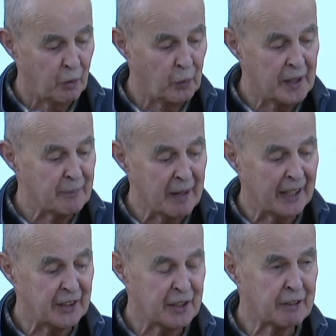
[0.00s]
We
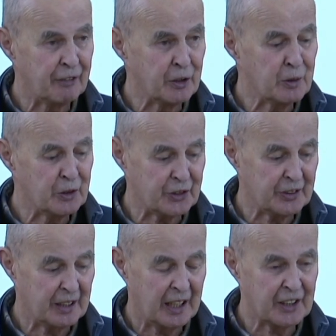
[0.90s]
had the interviews,
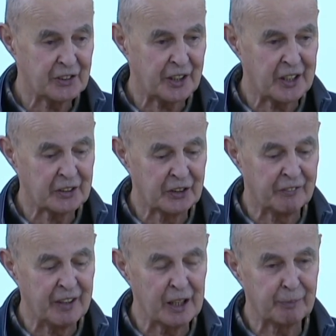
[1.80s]
I started to
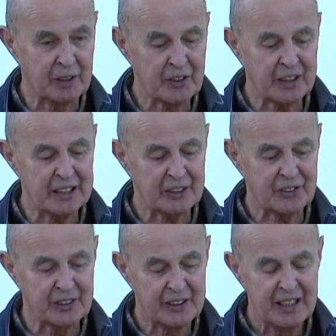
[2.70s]
develop the
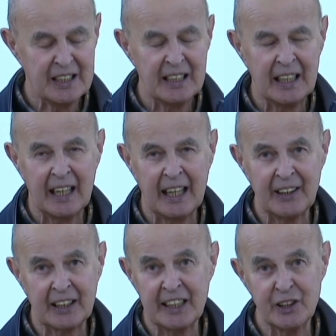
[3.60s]
skits, and
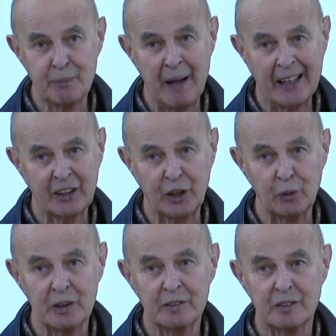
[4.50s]
the kids backed out.